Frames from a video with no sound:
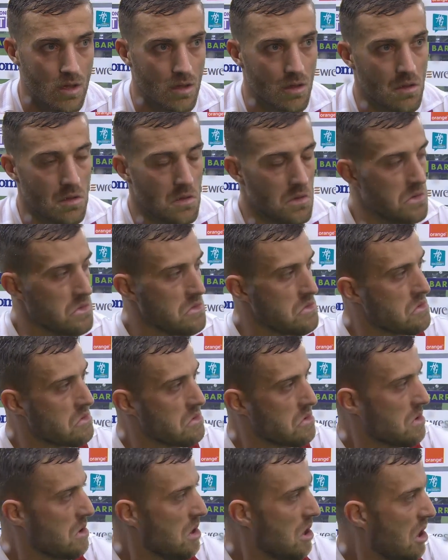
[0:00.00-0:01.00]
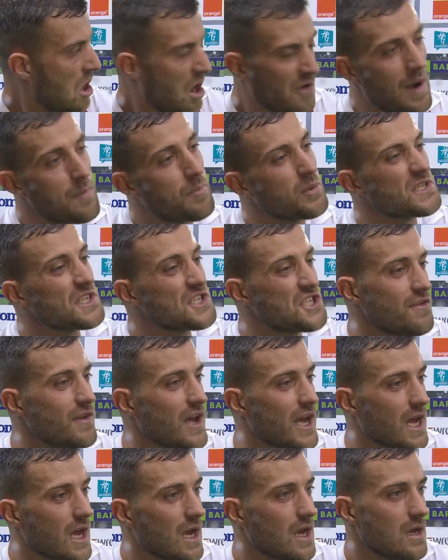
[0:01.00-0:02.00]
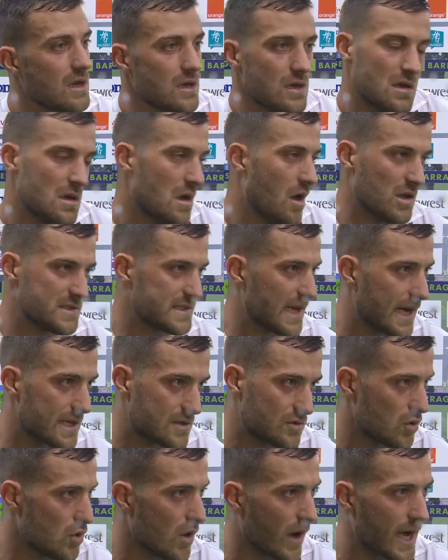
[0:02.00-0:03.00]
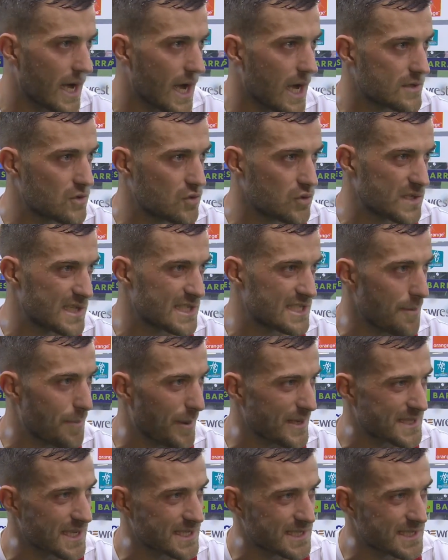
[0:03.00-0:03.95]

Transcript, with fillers: What's your spirit now? No, I think we need to stay positive.